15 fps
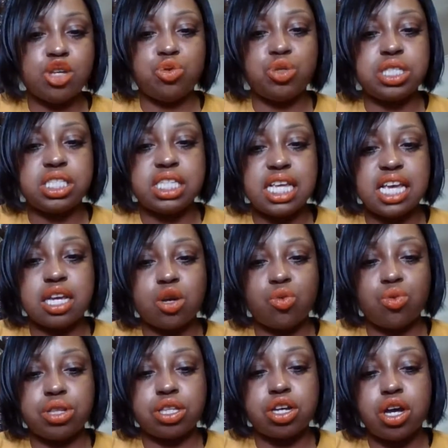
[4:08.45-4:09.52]
you sick
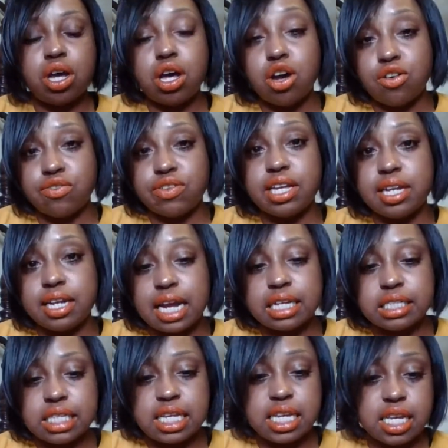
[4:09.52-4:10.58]
with COVID
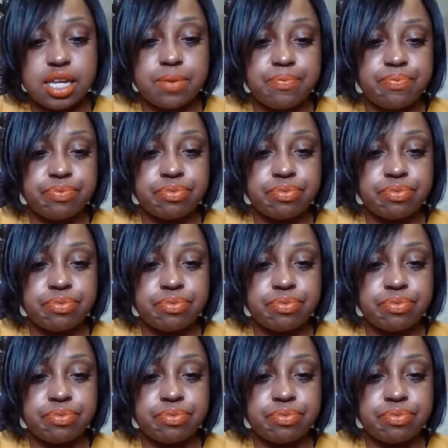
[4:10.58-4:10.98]
19.